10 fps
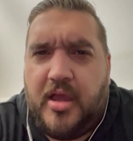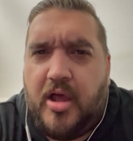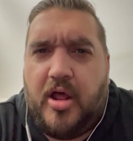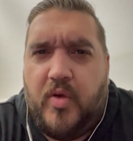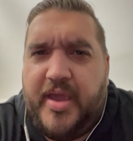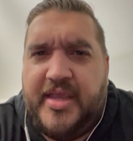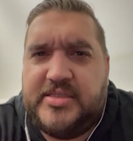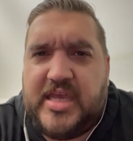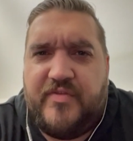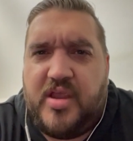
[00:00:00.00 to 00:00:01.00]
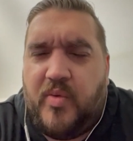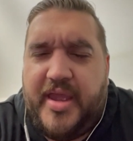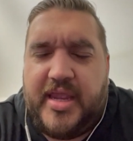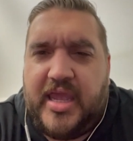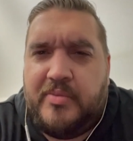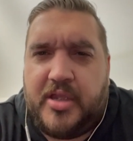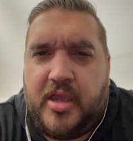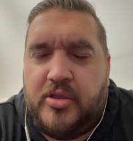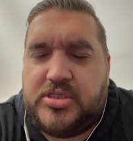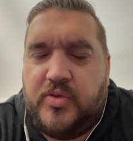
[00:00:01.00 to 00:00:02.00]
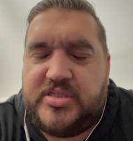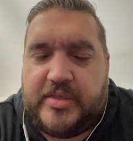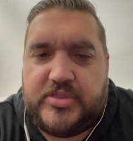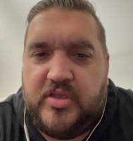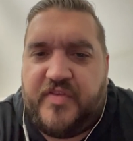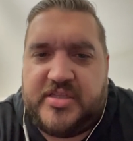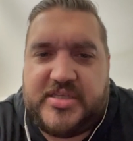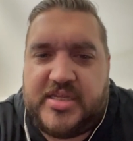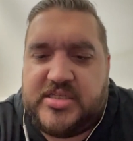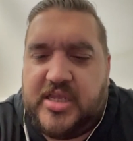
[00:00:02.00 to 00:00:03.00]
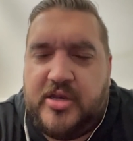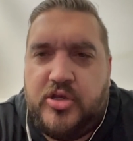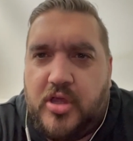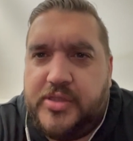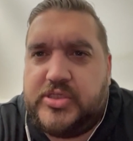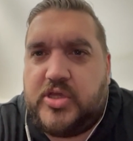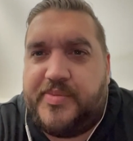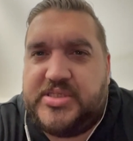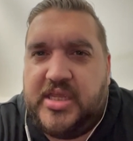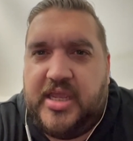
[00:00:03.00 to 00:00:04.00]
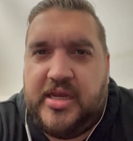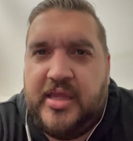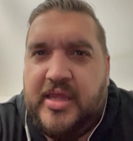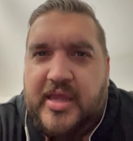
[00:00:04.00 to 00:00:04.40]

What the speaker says: Always, every away game I go to, it's absolutely fantastic. Non-stop singing.